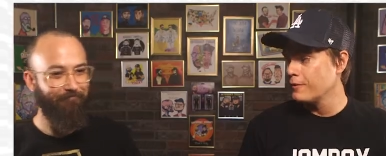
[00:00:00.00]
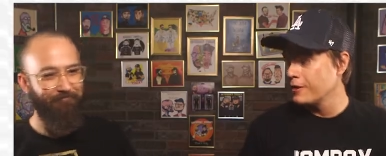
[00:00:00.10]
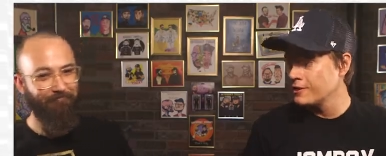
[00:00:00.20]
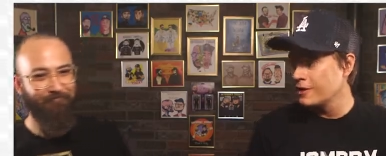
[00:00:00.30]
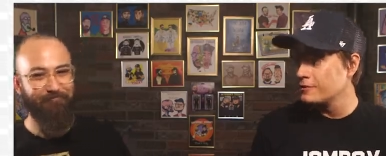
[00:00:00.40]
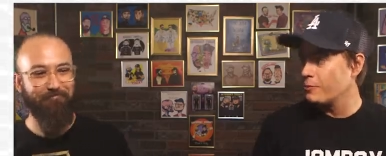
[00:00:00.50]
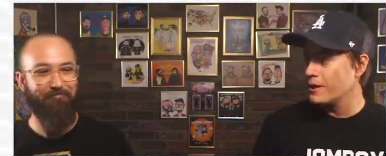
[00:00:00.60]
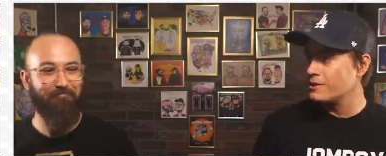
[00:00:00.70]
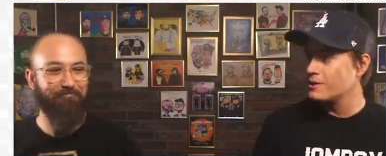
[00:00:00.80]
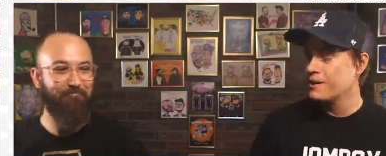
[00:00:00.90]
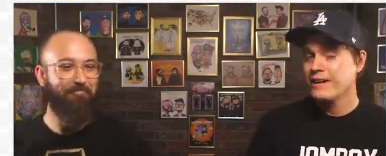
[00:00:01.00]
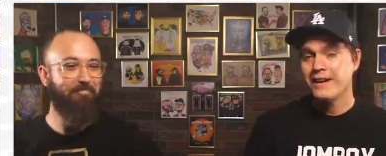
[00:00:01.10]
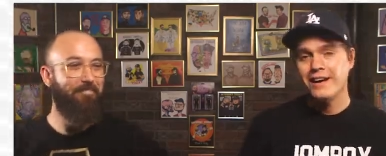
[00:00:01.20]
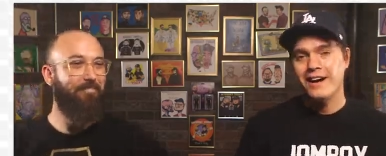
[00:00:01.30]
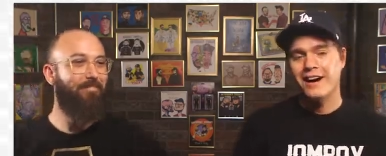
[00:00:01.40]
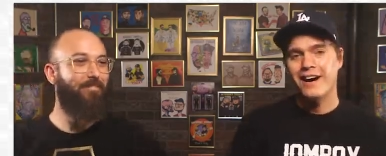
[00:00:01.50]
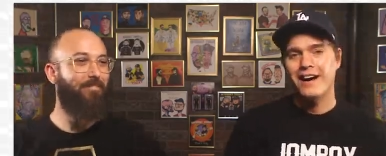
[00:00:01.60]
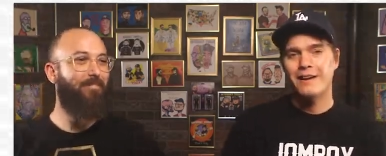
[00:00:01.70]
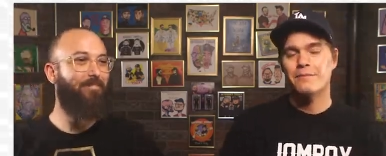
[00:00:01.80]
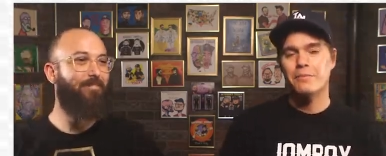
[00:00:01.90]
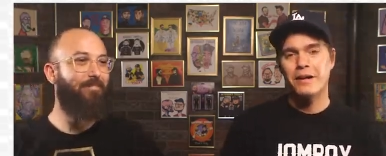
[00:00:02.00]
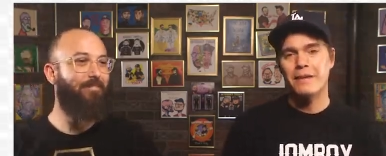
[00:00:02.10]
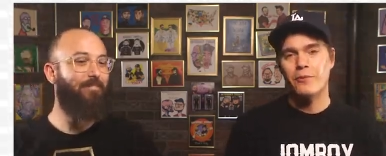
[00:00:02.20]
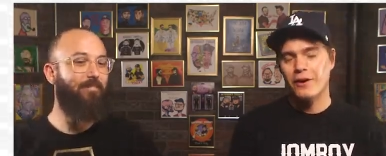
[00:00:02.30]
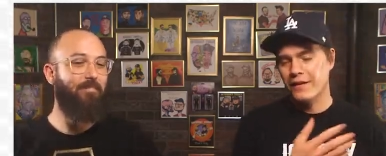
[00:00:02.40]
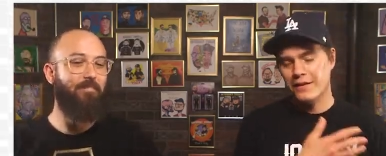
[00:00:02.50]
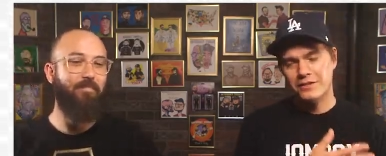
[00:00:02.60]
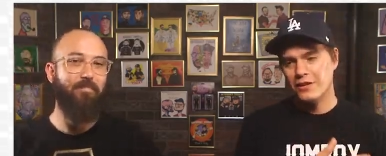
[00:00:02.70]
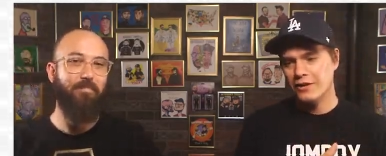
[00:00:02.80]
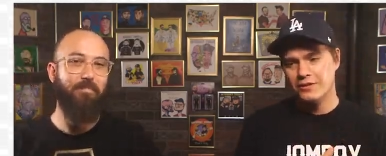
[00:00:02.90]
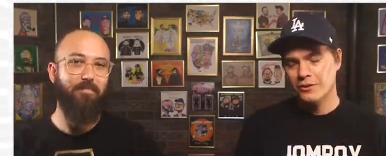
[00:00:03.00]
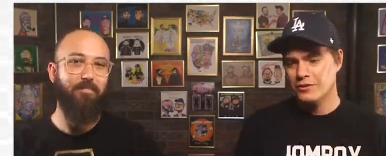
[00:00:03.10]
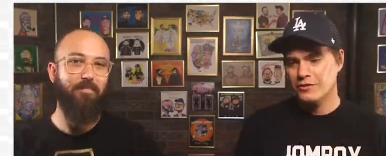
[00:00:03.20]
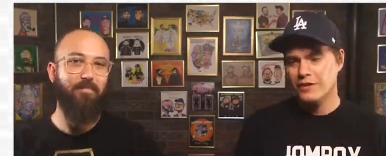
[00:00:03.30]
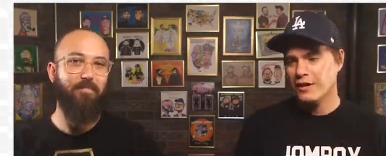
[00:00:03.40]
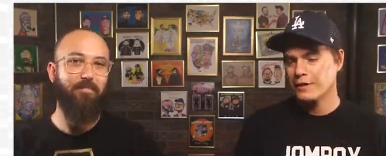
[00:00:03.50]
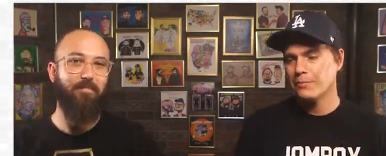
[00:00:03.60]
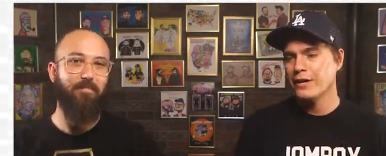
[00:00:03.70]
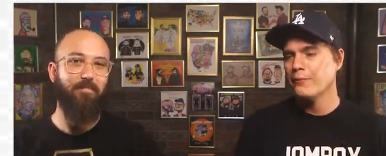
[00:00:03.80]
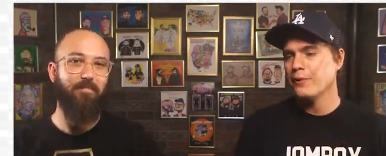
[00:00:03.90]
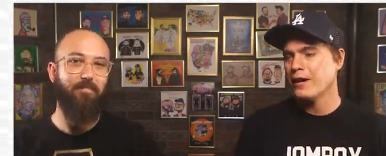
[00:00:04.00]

Speaker 1: footage on his Twitch uh, and plenty more. And then there's also just our complete